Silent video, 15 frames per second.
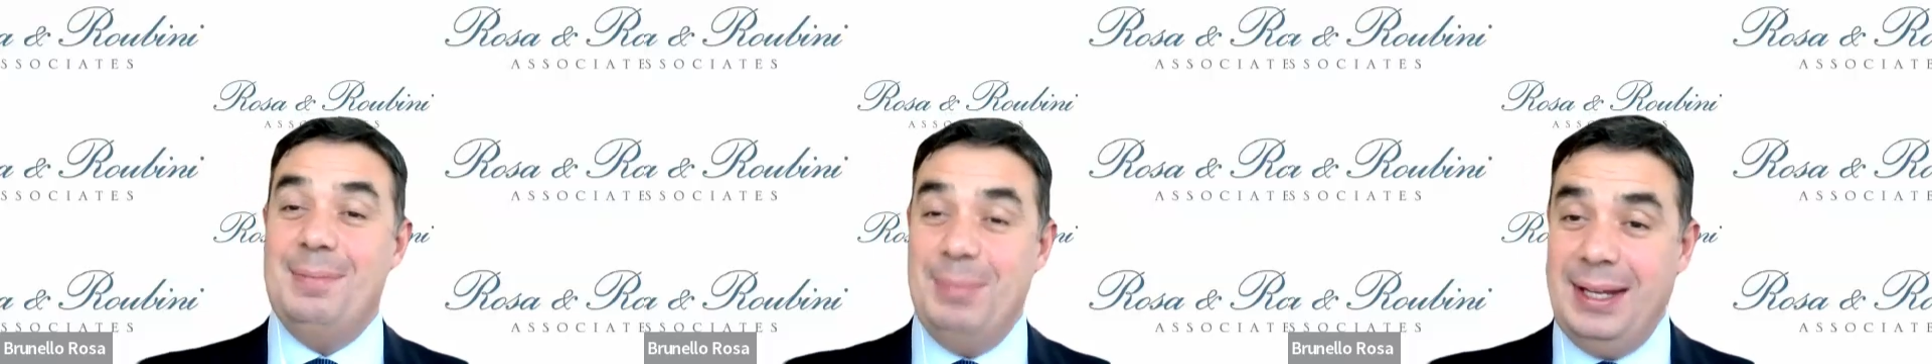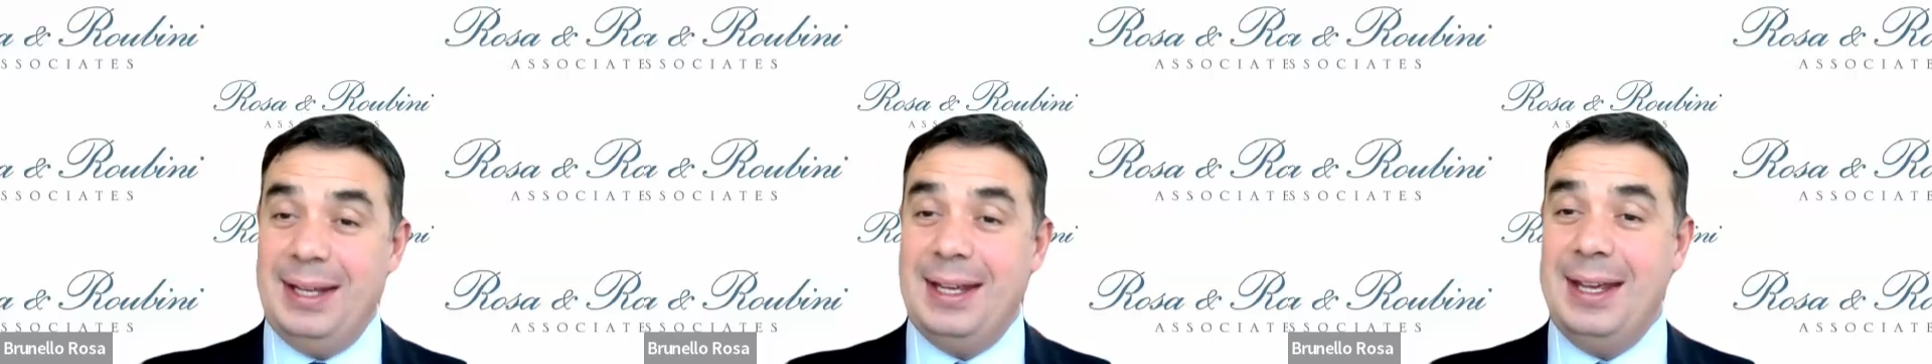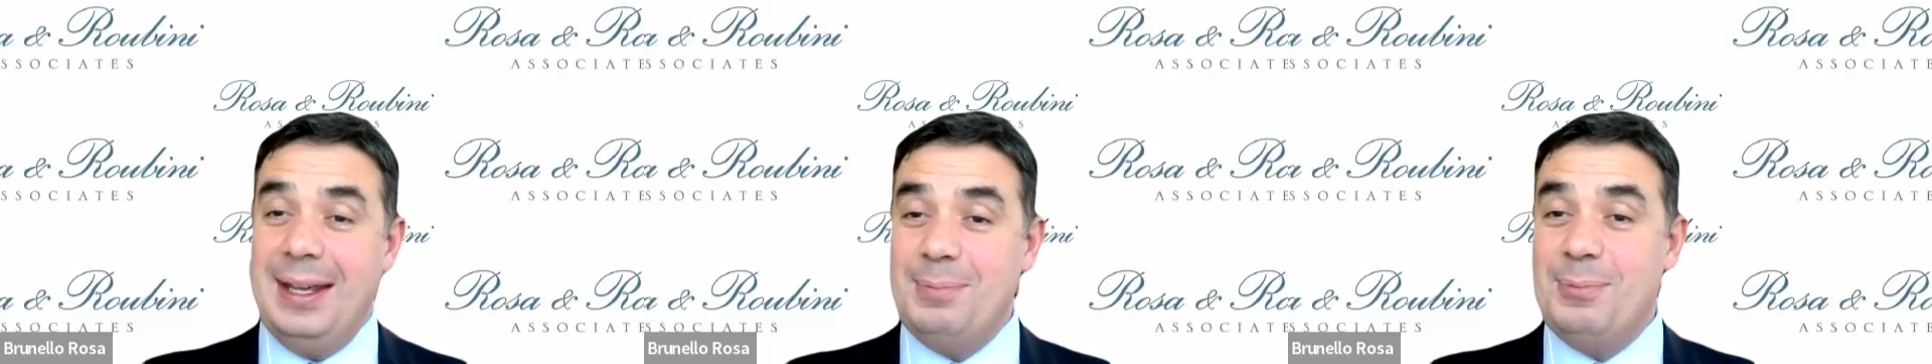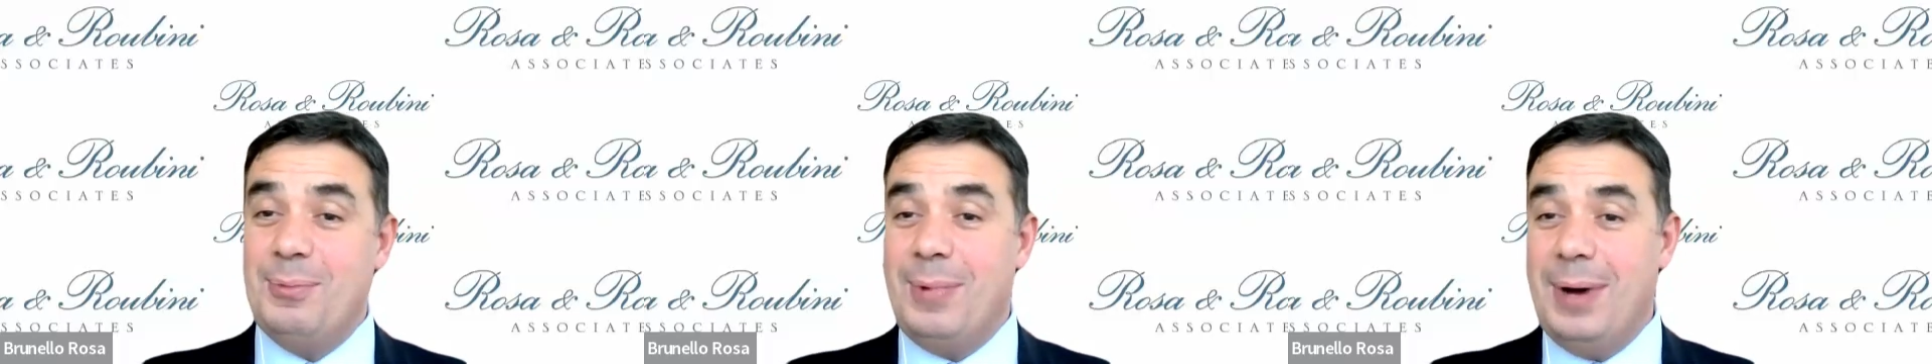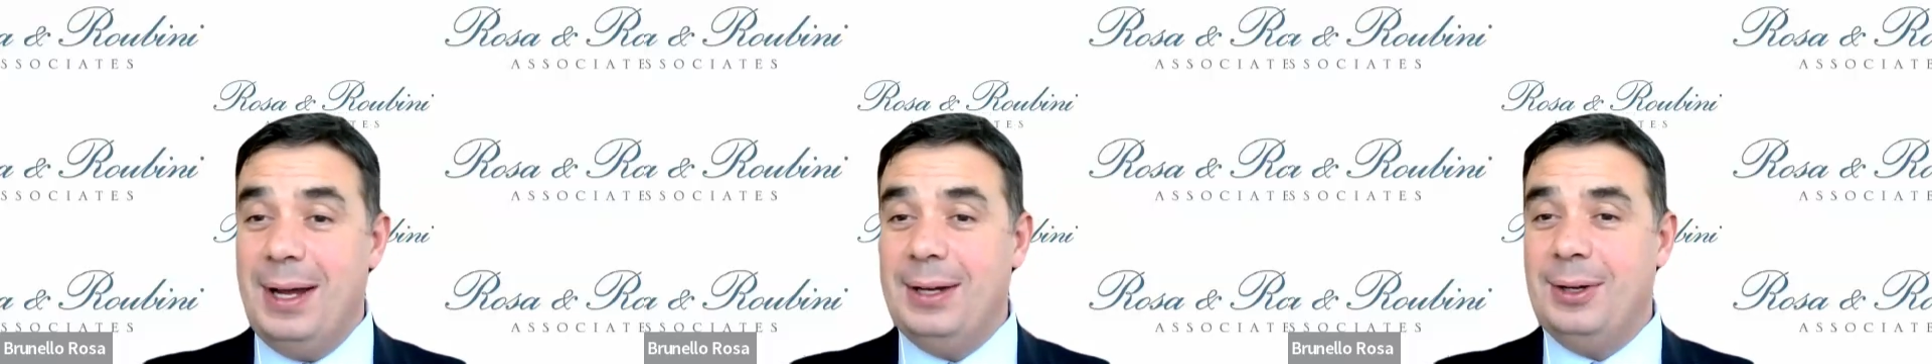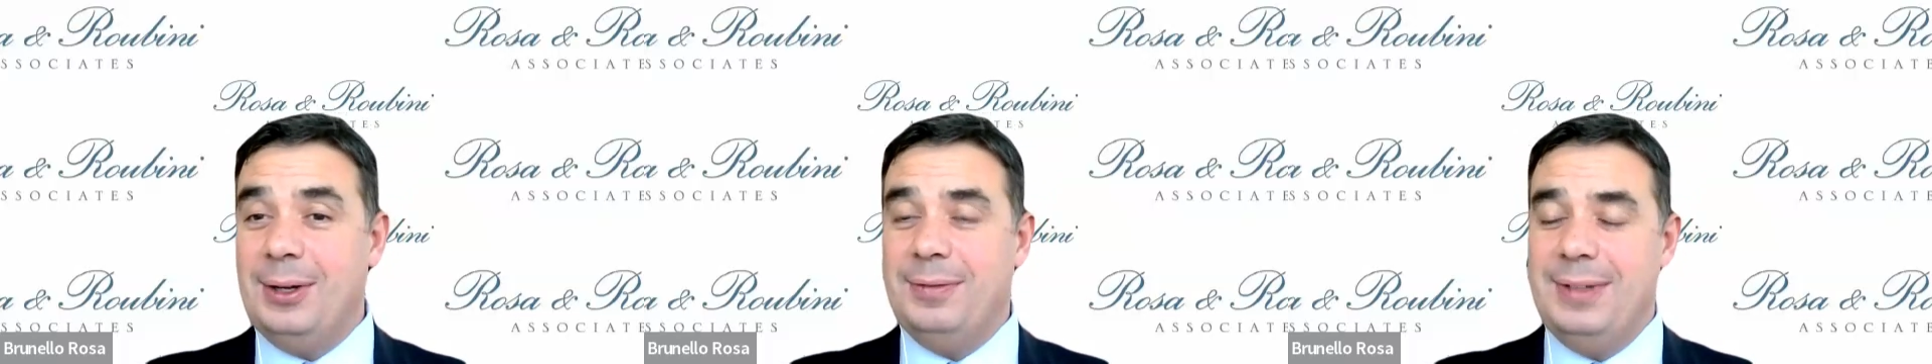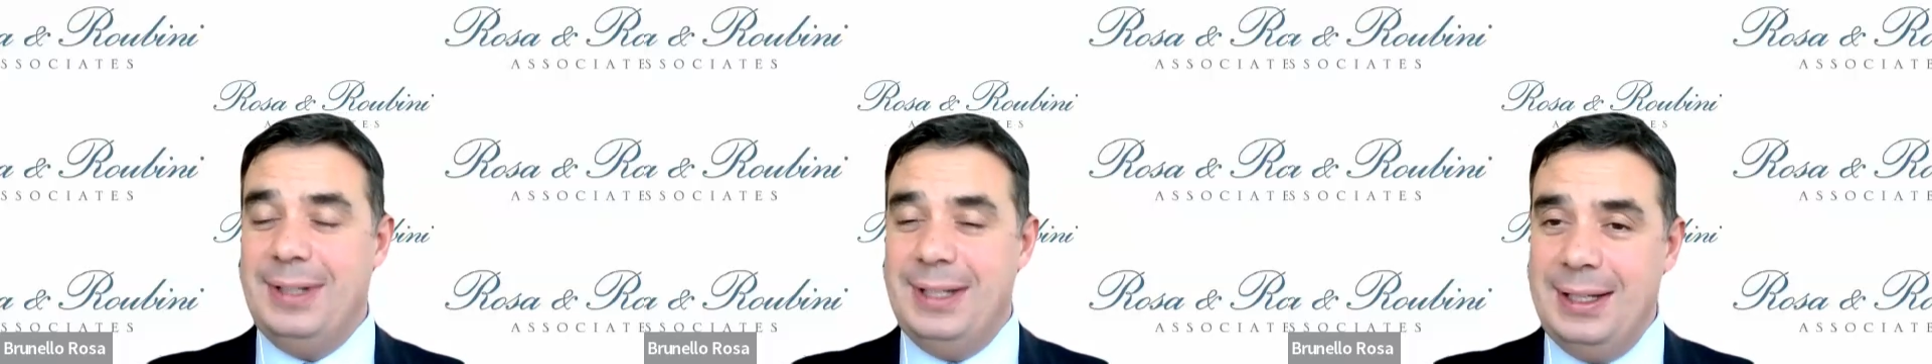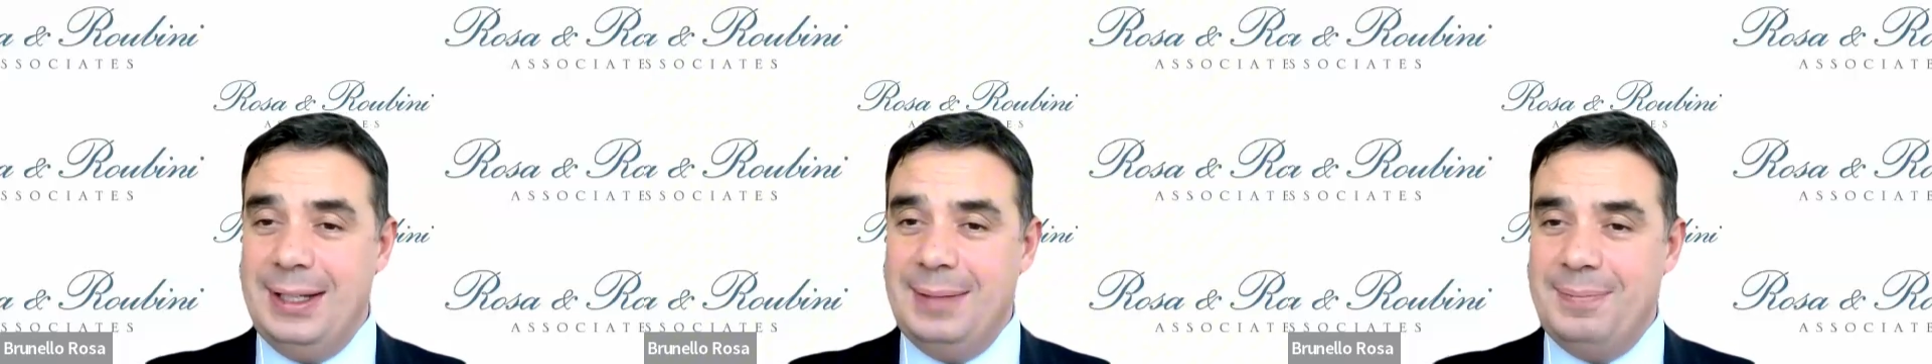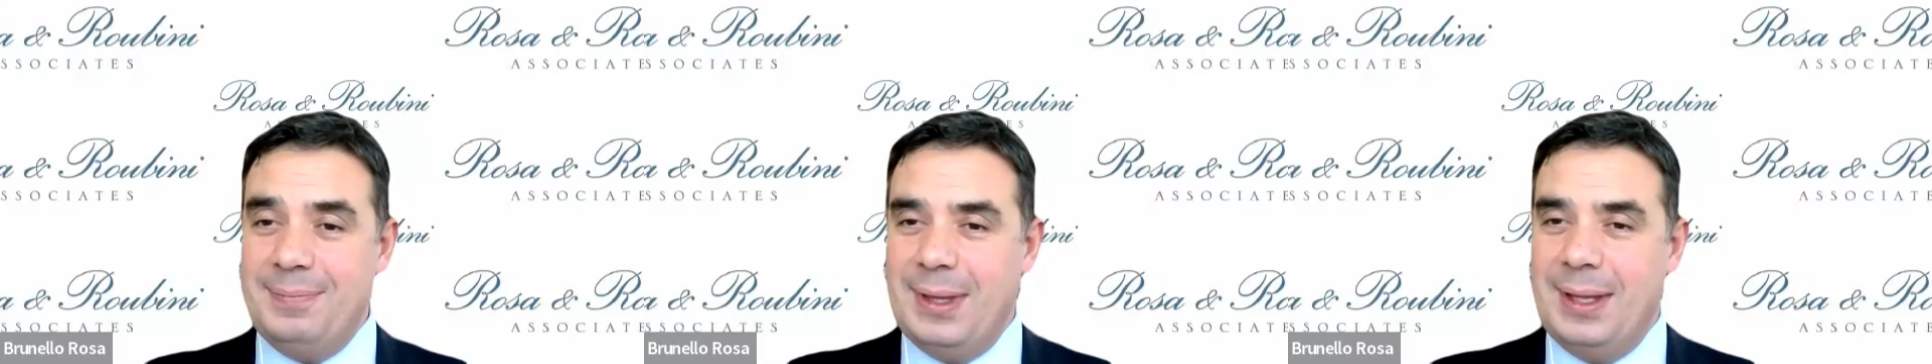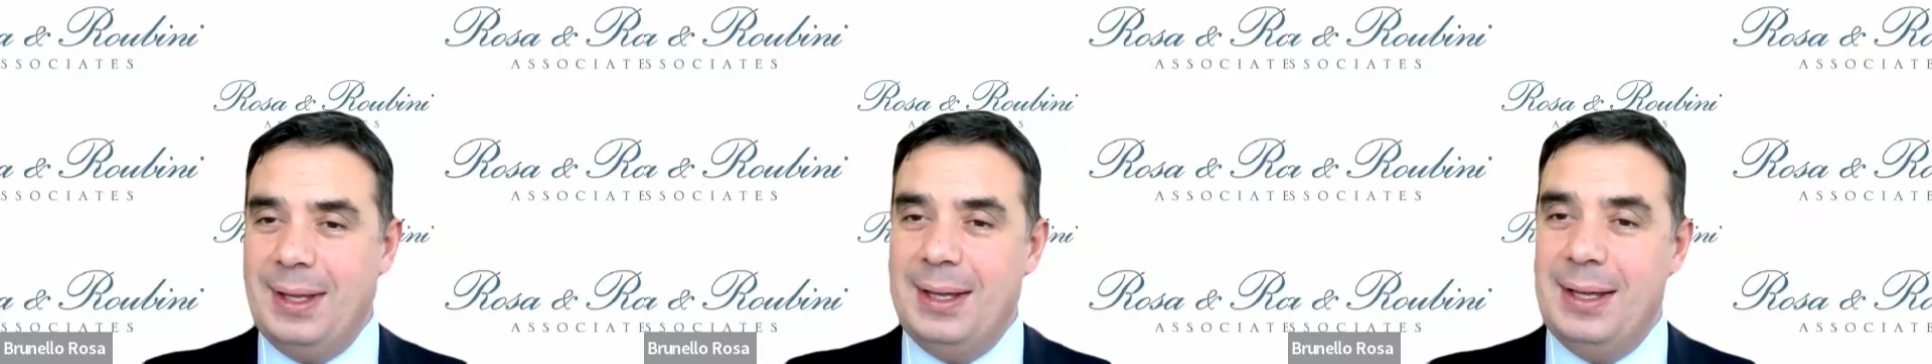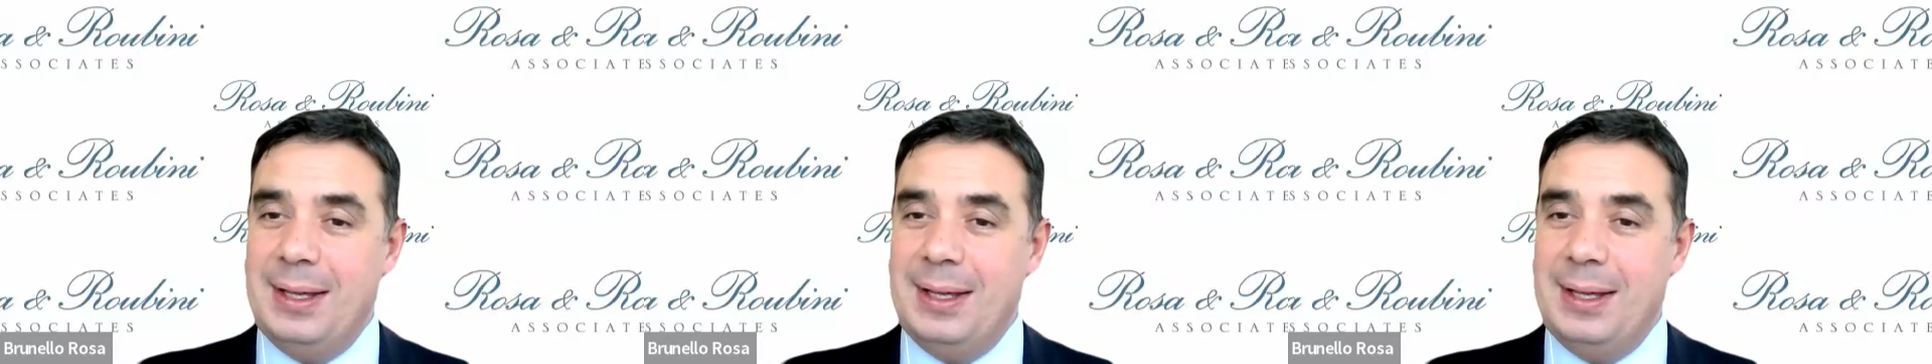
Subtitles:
and became one of the